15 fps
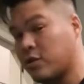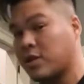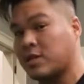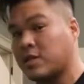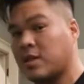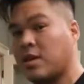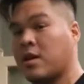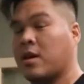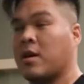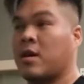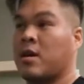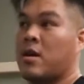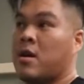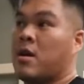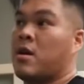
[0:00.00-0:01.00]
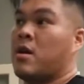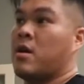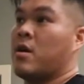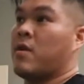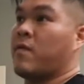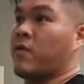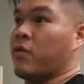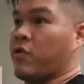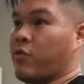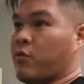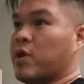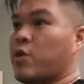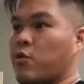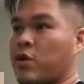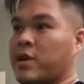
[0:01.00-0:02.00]
this for
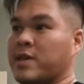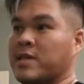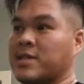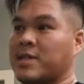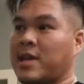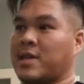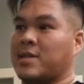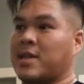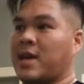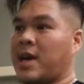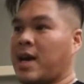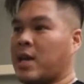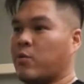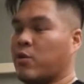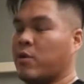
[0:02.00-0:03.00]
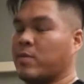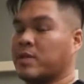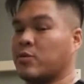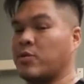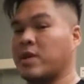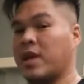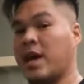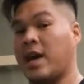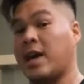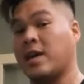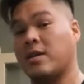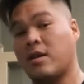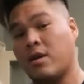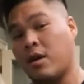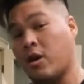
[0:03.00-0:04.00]
3 working sets, anywhere between
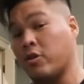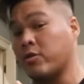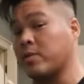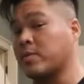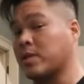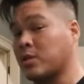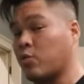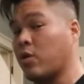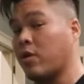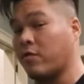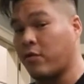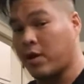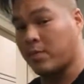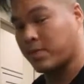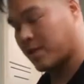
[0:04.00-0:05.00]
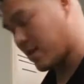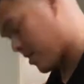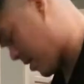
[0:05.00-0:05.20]
8 all the way up to 12 reps.